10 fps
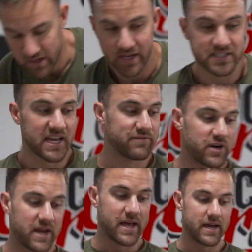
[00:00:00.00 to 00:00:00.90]
instead of
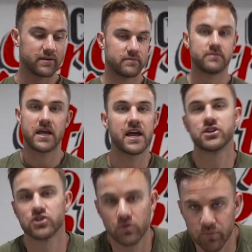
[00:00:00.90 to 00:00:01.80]
trying to hit 10
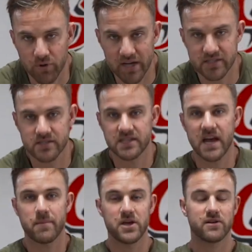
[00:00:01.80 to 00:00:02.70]
shoulder presses, see
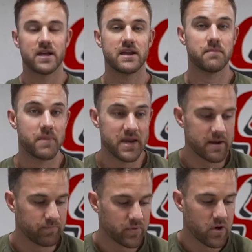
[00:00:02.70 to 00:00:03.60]
how many you can hit in a
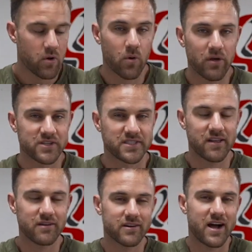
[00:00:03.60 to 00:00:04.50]
minute. Or there's
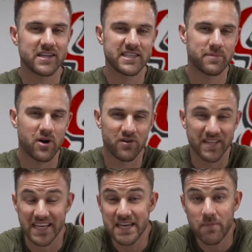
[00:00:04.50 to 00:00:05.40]
another concept called
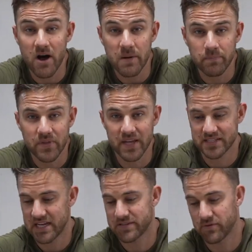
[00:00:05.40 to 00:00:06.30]
EMOM. It
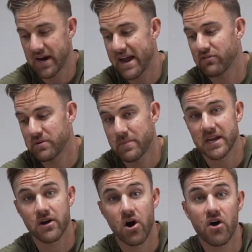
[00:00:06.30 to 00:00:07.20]
stands for every
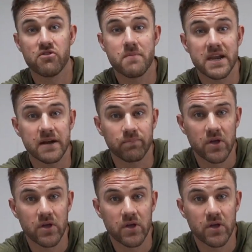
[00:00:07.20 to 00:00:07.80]
minute on the minute.